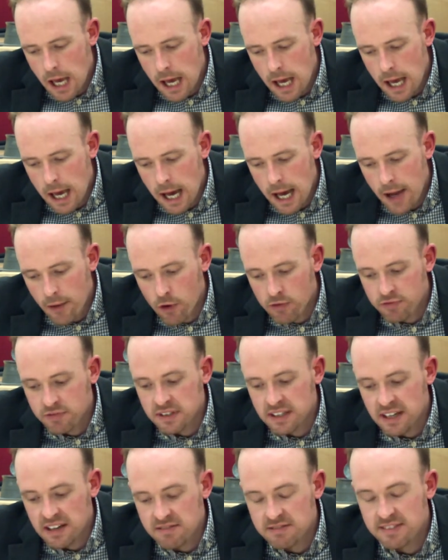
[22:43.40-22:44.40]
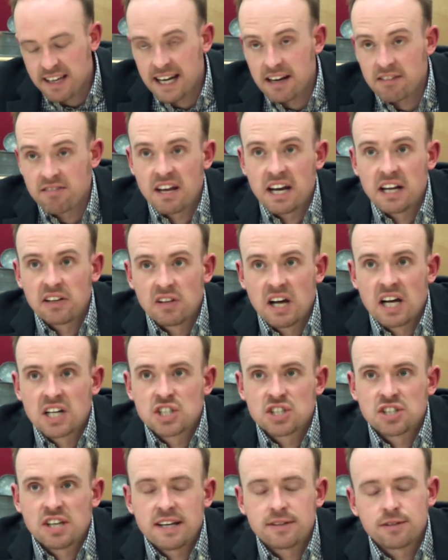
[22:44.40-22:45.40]
uh, and often get very, very
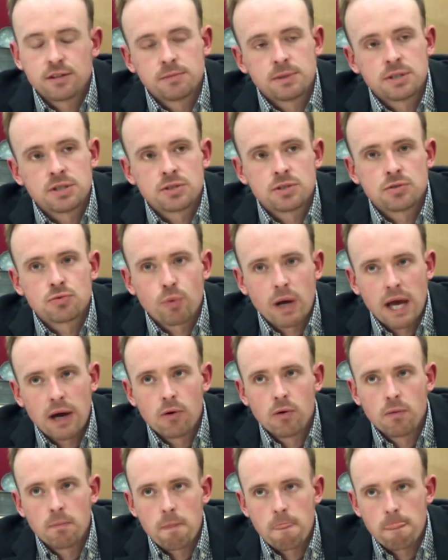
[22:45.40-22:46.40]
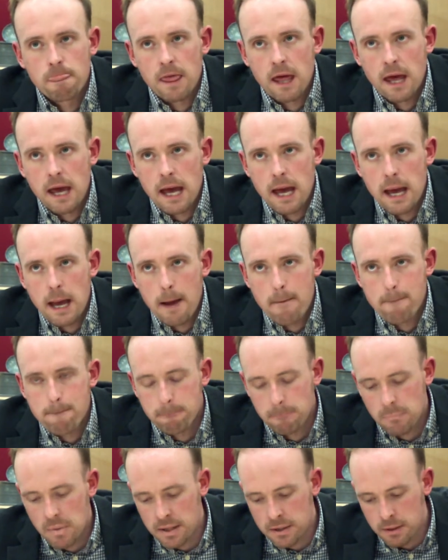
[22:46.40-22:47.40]
large settlements as well uh,
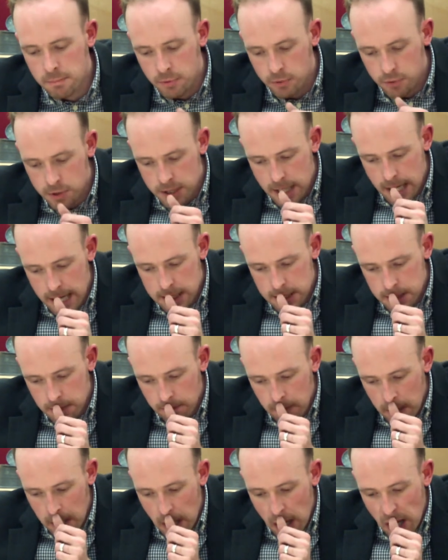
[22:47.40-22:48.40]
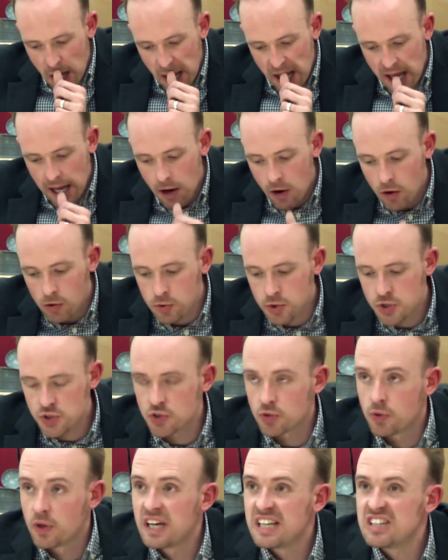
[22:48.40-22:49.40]
in the process.
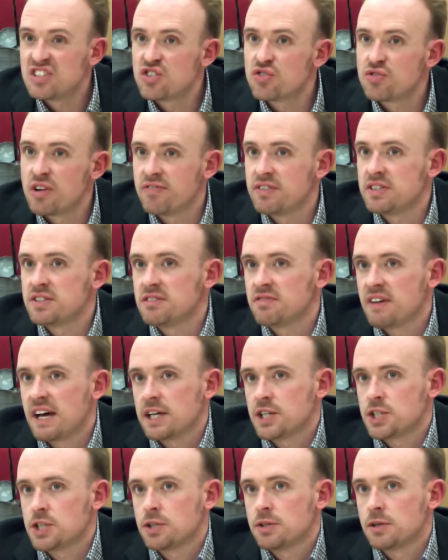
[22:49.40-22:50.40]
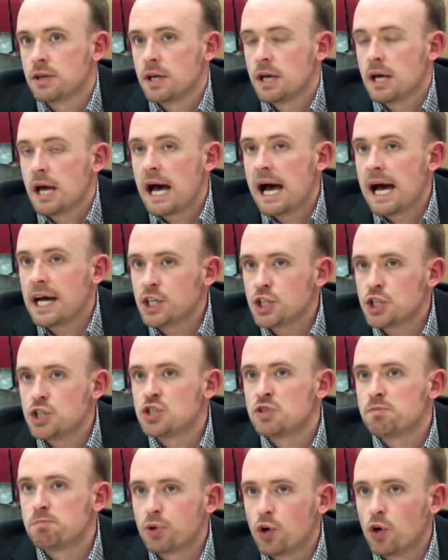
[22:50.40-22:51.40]
also, derivative action,
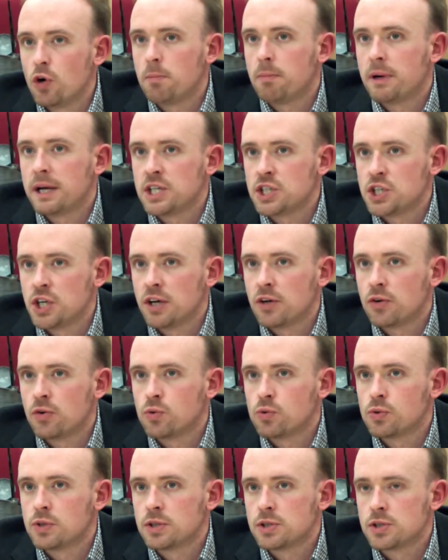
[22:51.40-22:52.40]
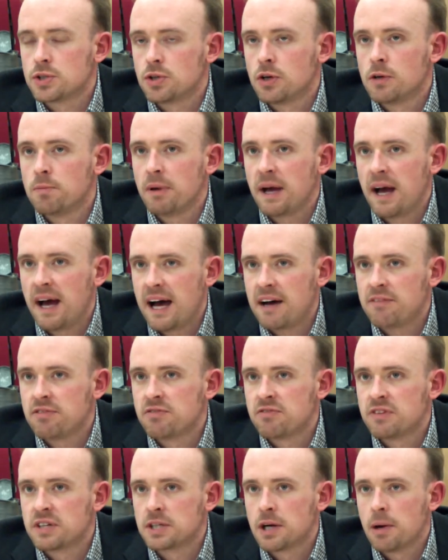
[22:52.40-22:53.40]
actions brought by shareholders on
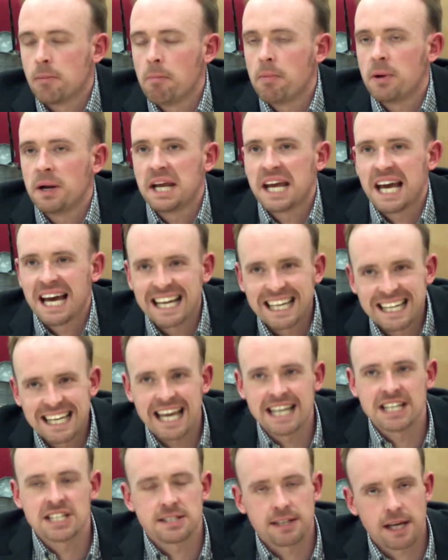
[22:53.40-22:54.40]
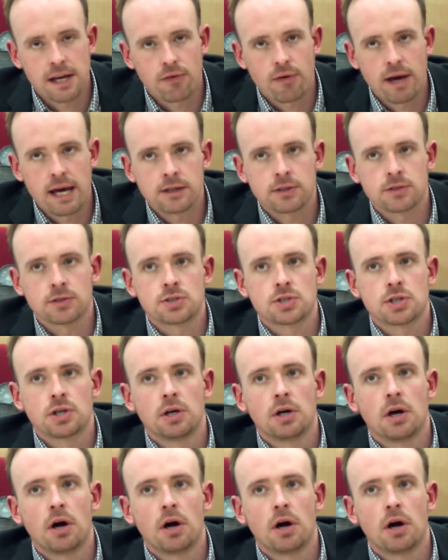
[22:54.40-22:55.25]
behalf of the company against directors